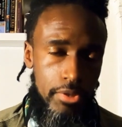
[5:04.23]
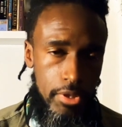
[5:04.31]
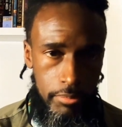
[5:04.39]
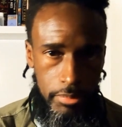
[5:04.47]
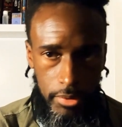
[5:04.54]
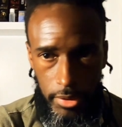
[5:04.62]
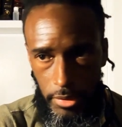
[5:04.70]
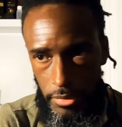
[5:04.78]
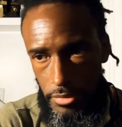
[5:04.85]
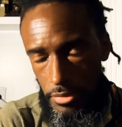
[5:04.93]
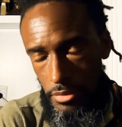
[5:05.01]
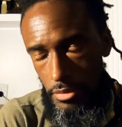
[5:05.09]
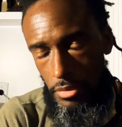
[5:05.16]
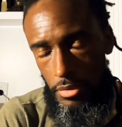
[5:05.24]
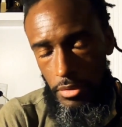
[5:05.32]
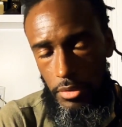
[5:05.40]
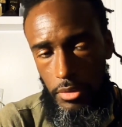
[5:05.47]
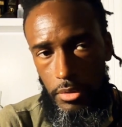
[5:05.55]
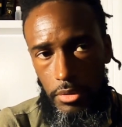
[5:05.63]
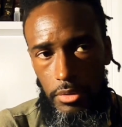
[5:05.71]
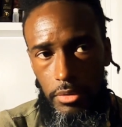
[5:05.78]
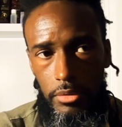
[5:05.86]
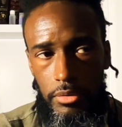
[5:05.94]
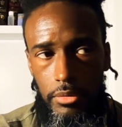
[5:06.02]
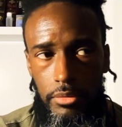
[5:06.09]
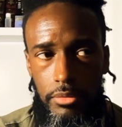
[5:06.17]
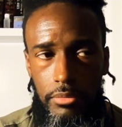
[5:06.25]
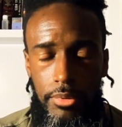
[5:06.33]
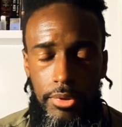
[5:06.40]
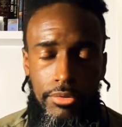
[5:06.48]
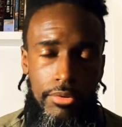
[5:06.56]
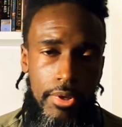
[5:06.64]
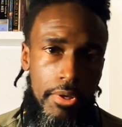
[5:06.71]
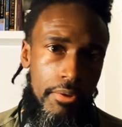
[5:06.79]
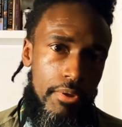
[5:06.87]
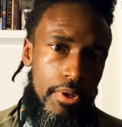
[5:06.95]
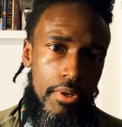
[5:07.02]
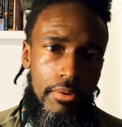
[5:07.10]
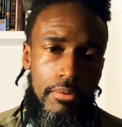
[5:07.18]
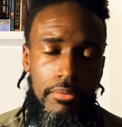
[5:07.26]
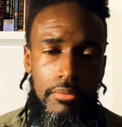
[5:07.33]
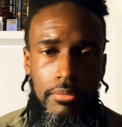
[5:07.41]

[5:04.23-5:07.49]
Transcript: to take place, what created that